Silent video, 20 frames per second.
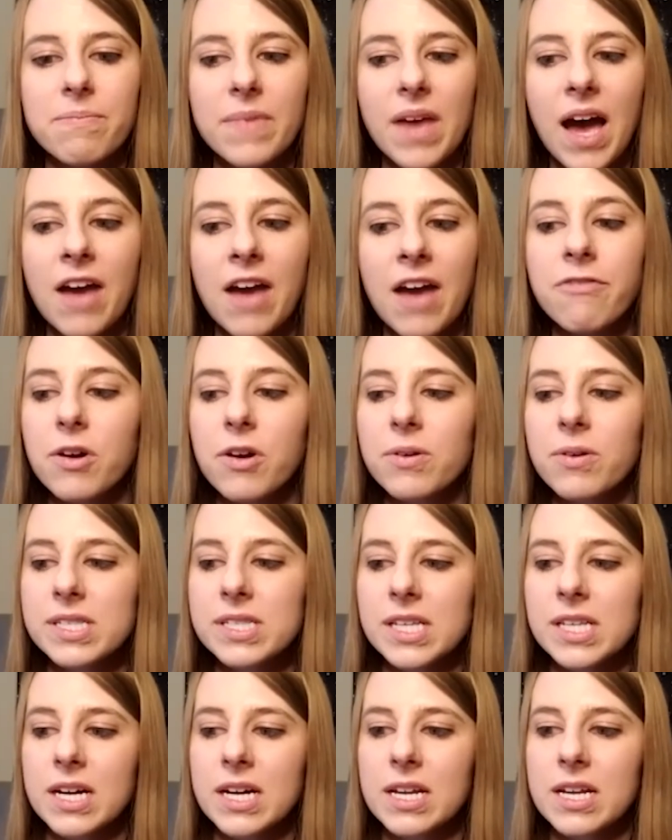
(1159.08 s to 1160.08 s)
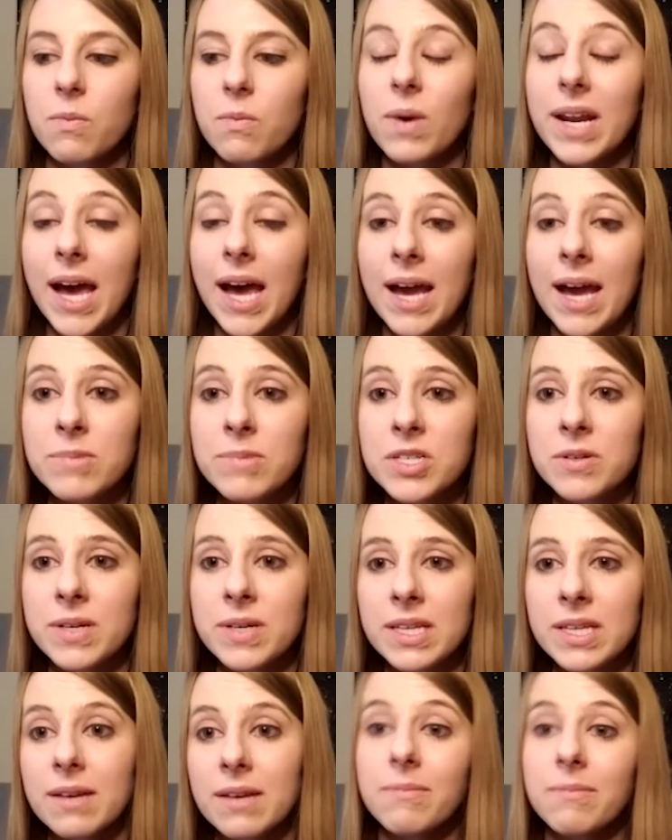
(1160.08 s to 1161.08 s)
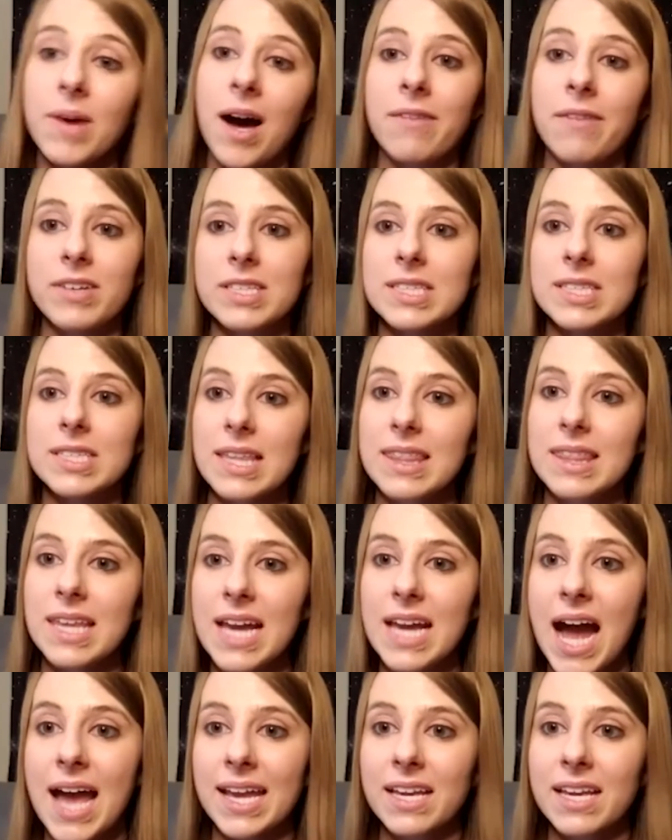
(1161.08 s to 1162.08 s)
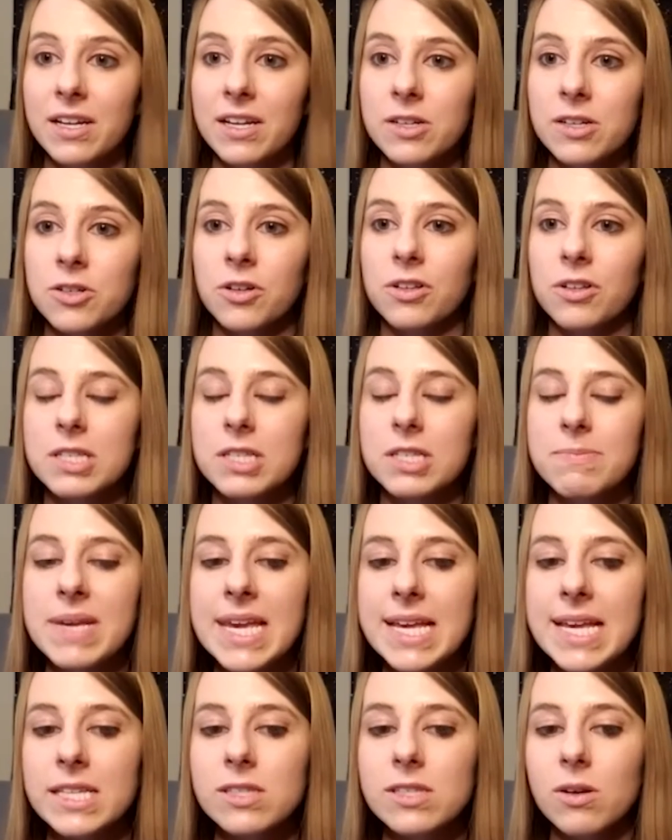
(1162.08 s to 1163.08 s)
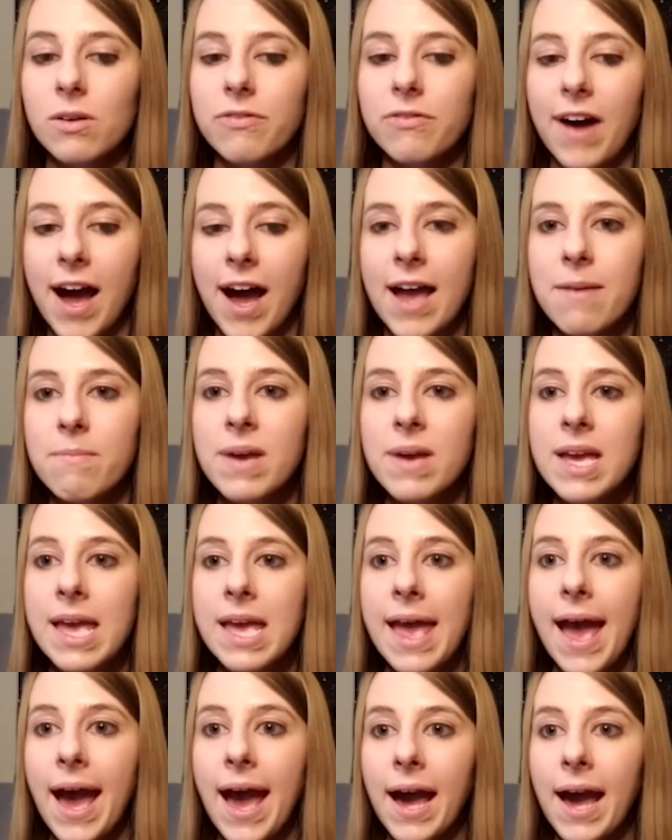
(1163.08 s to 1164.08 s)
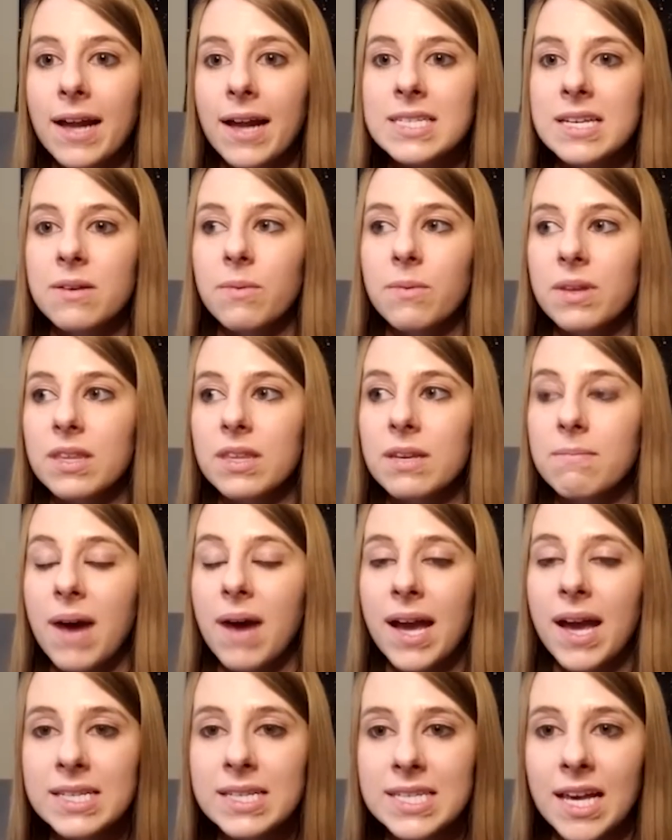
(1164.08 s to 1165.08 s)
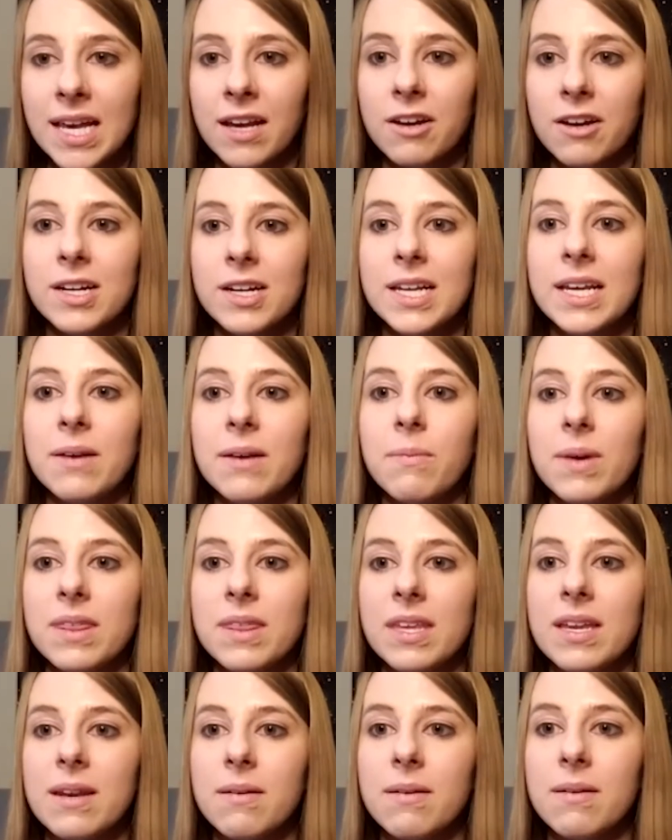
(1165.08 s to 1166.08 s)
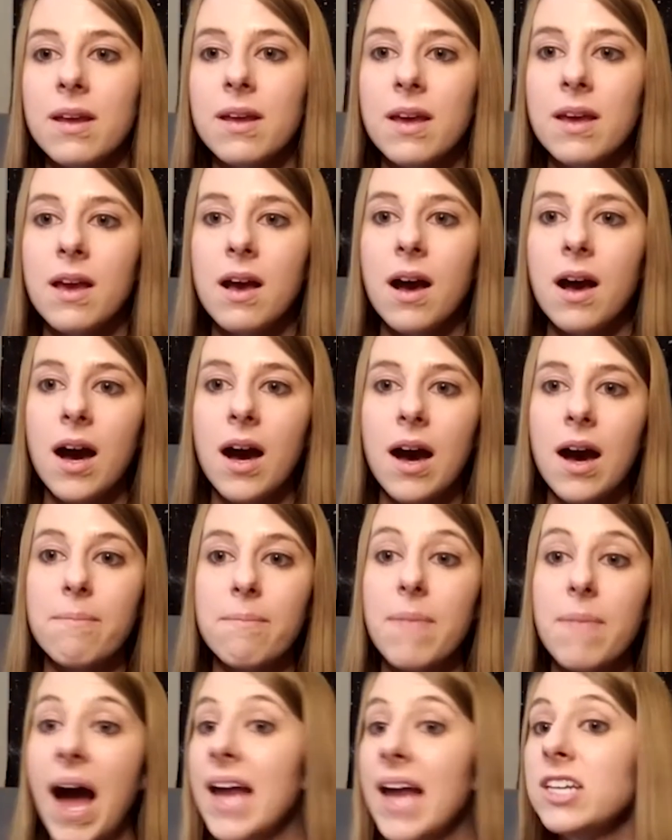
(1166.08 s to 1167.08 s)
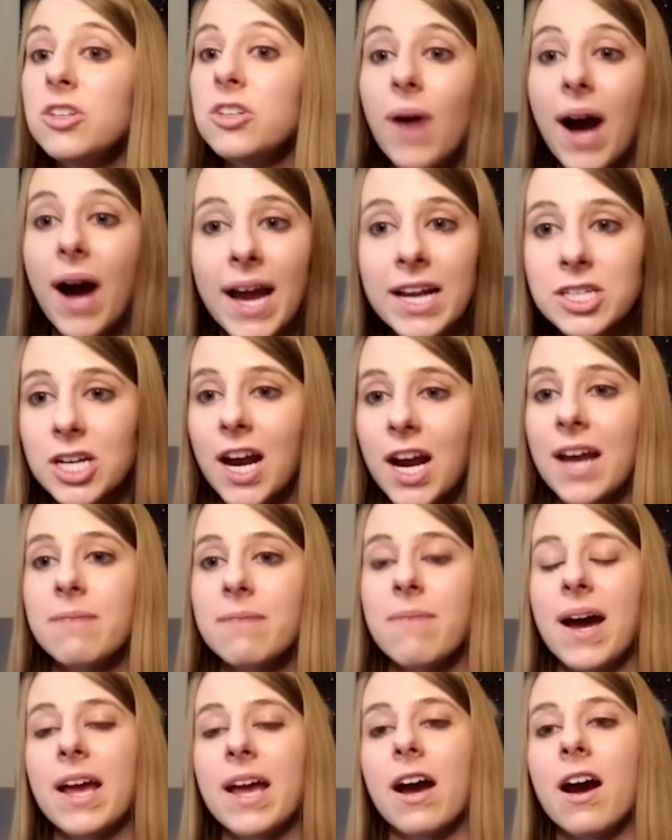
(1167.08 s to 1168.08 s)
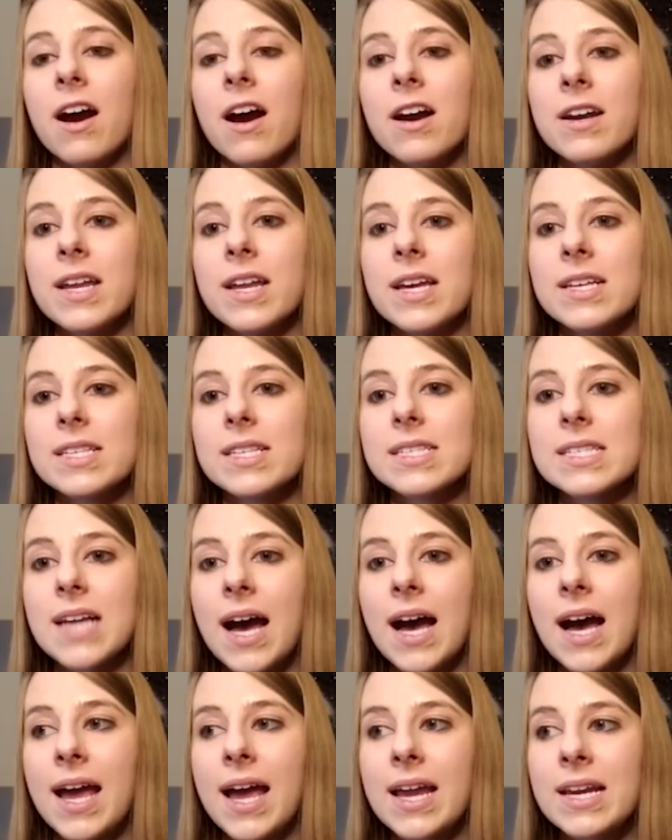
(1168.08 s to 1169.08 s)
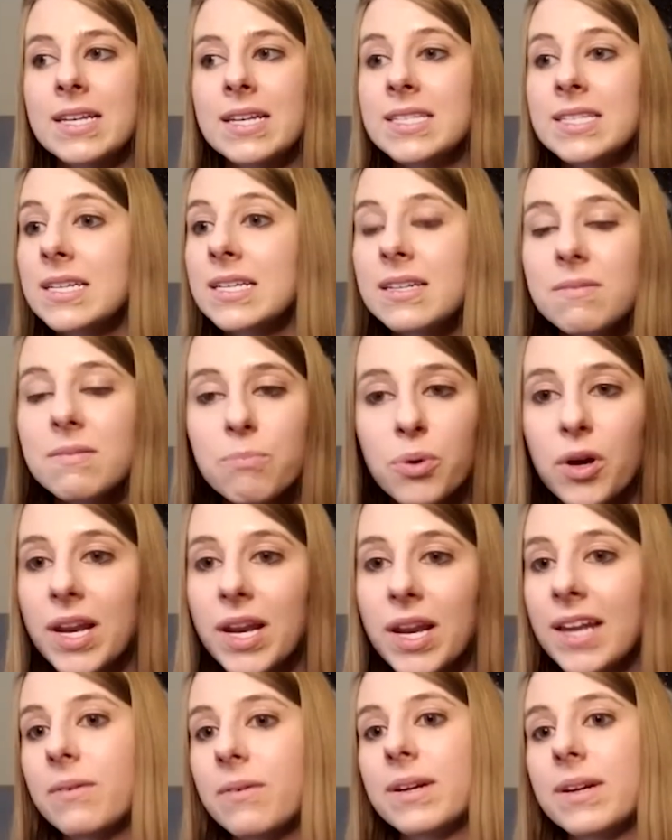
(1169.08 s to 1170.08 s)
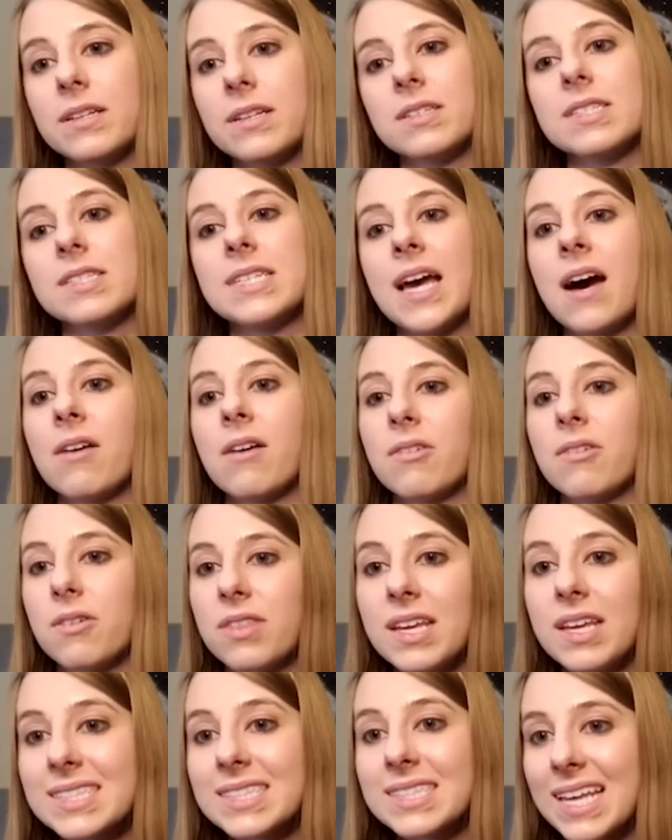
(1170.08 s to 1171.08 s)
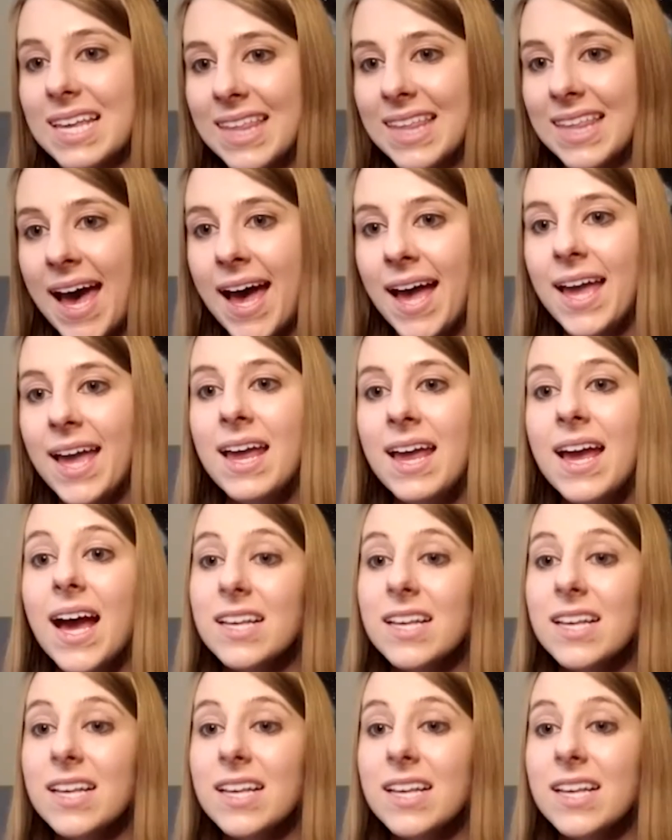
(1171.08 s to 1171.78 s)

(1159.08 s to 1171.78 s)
I focus on what I'm doing. That obviously the thing I can control is me. And so if I'm acting within my integrity, I knew I tried my hardest, I didn't put anyone else down or things like that.